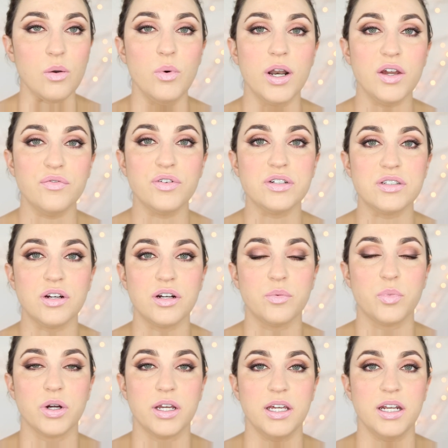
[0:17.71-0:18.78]
When I first
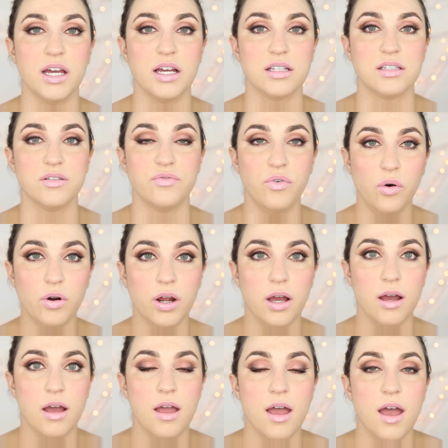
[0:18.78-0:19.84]
started working at
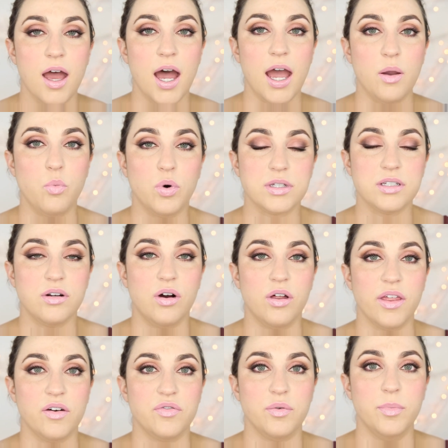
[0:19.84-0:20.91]
Sephora, I wasn't
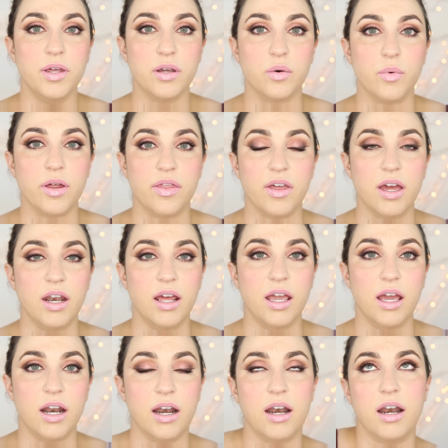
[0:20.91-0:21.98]
all that familiar with it,
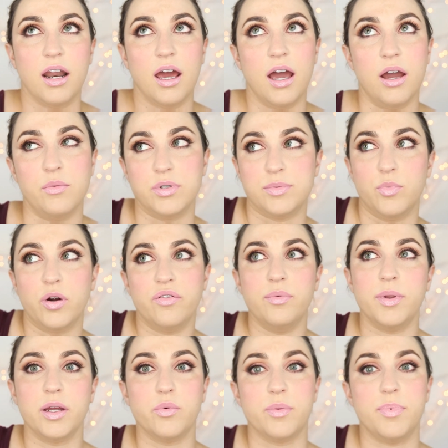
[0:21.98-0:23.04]
and I was more
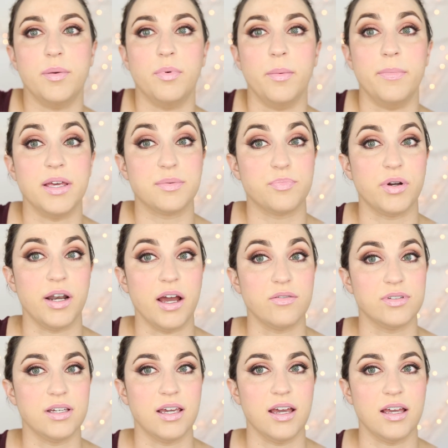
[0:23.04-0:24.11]
familiar with people
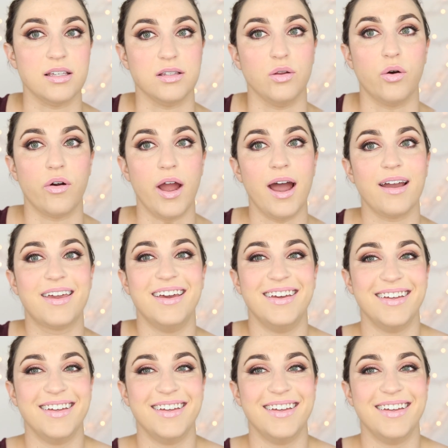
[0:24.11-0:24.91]
mispronouncing it as Lorac,